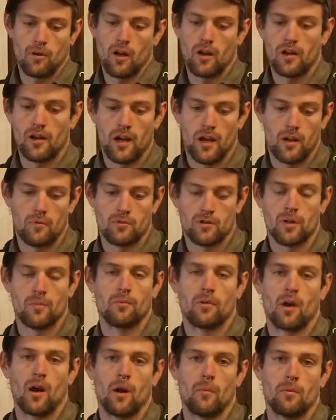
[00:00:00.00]
Cunningham
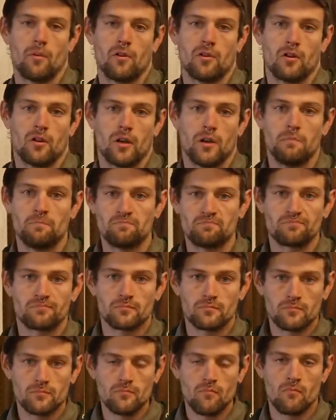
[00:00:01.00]
Ships Carpentry,
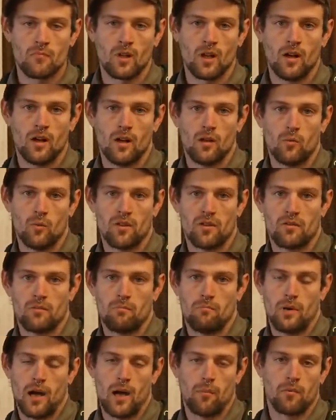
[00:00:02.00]
with
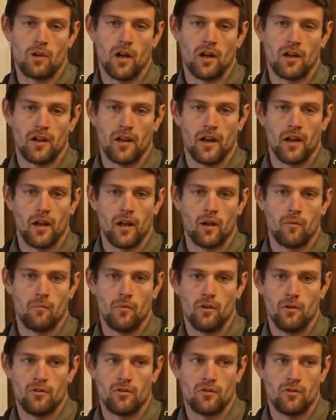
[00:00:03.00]
Bob Cunningham,
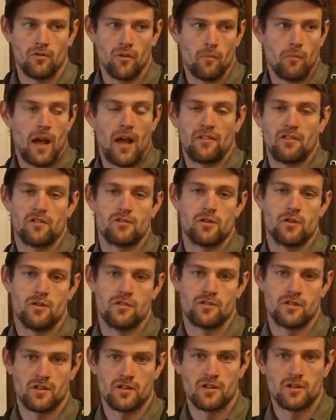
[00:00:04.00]
who's from
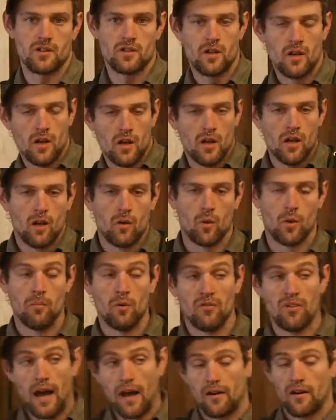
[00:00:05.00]
Massachusetts. We
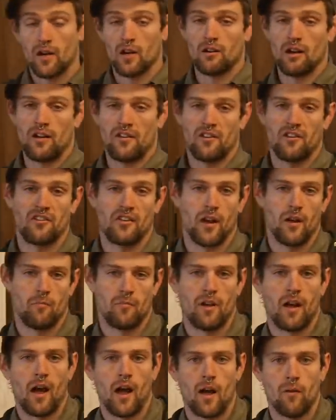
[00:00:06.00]
moved out here around the same
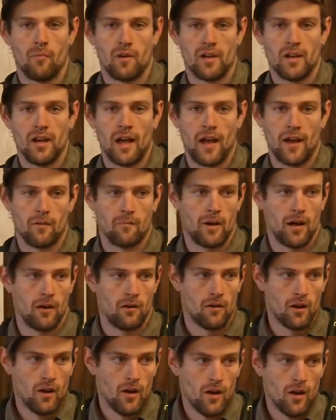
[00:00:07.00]
time, but he had
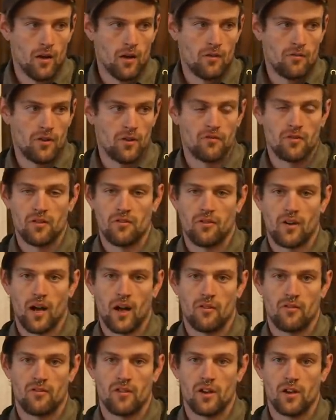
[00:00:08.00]
about
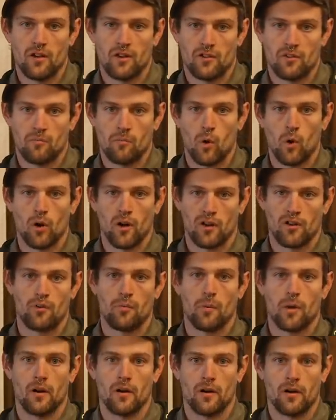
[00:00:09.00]
55 years more
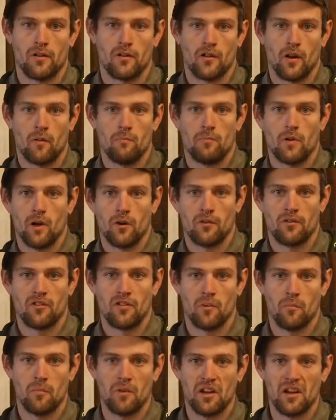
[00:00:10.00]
experience on boats
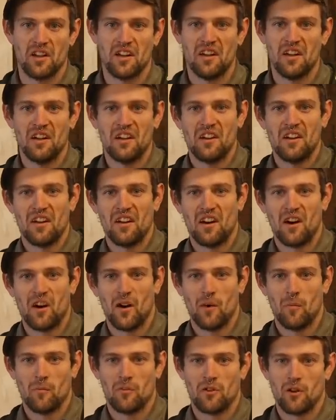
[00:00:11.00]
than me.
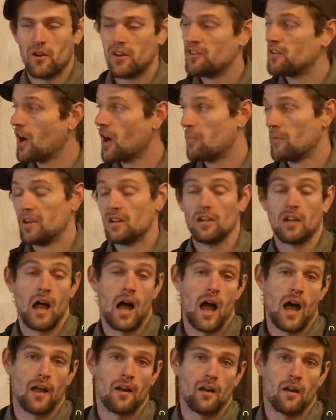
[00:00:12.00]
So he taught me a
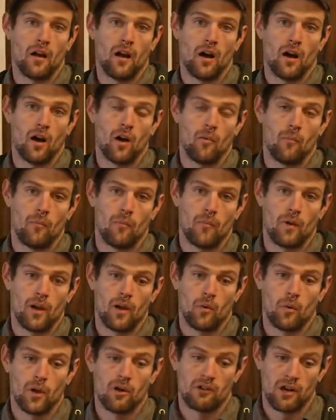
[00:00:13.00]
lot,
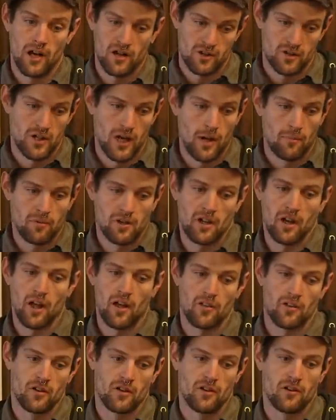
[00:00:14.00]
and we ran shop
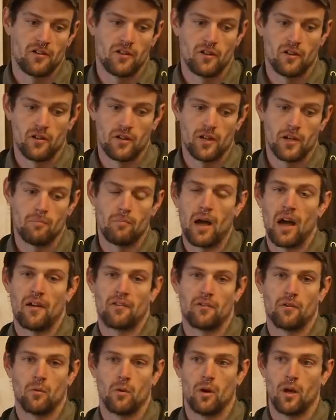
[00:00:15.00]
together until he
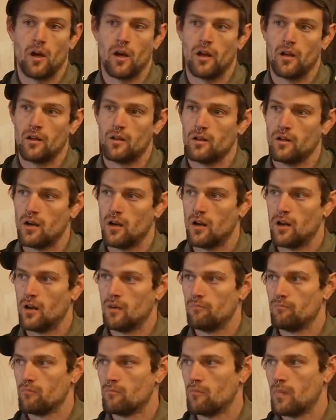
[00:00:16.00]
passed away
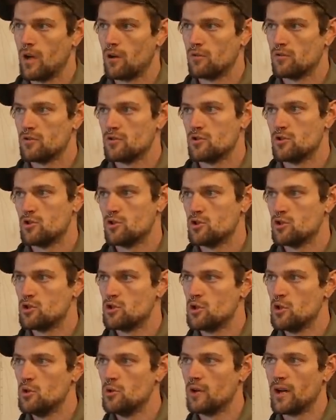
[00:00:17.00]
about
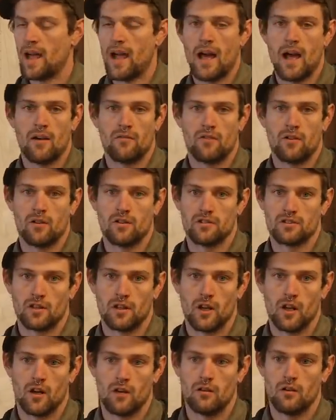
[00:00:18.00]
2.5 years
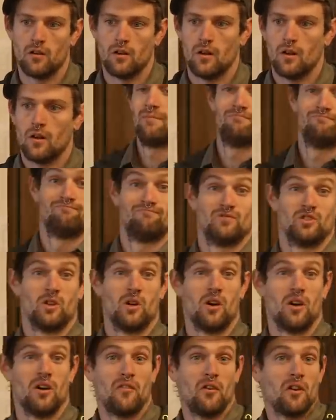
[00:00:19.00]
ago.
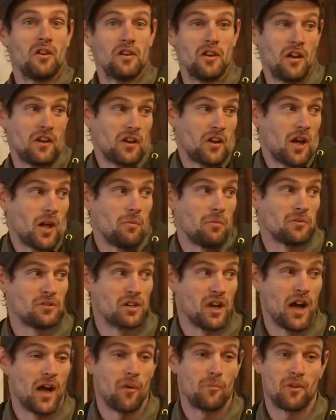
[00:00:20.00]
So I've only done a couple
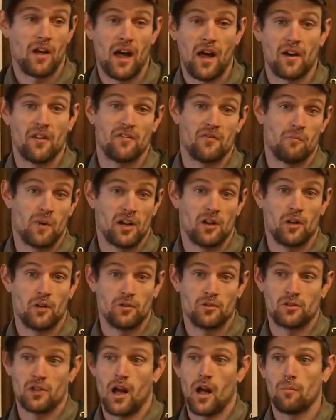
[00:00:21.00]
jobs out of my
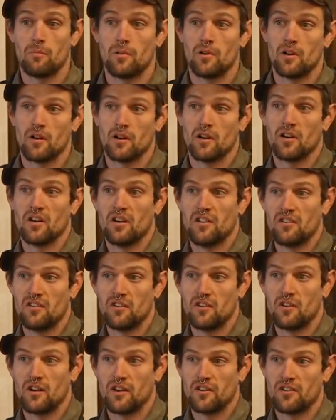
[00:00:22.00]
own shop here
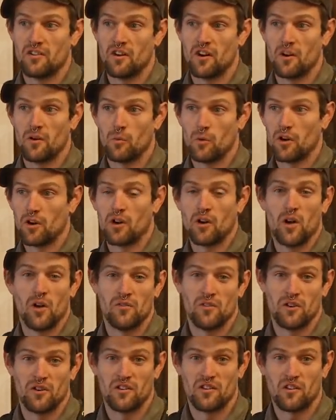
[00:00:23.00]
until I started working
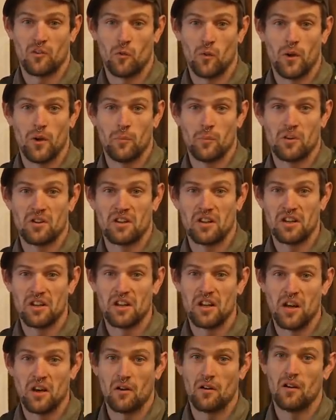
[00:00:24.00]
over in Squim with
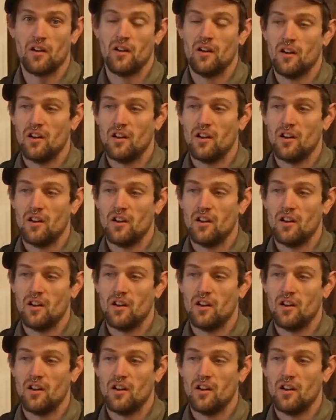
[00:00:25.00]
Leo.